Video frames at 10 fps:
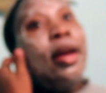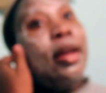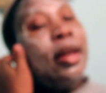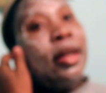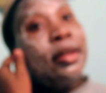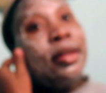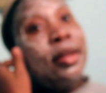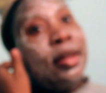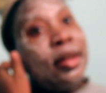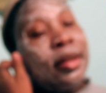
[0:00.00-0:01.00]
Let's
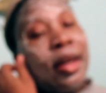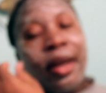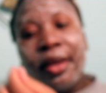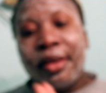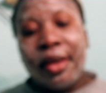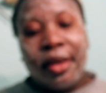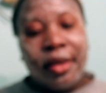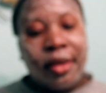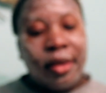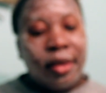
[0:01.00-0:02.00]
do this, guys,
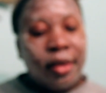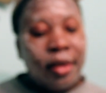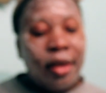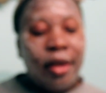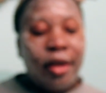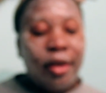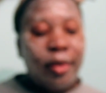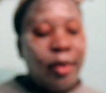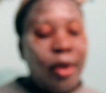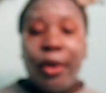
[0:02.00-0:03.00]
because you know
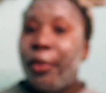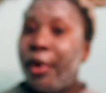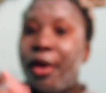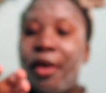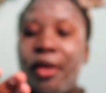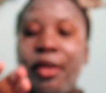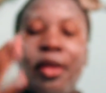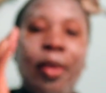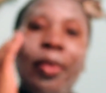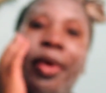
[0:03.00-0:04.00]
we're going
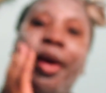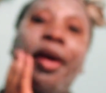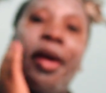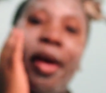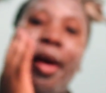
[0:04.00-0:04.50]
somewhere.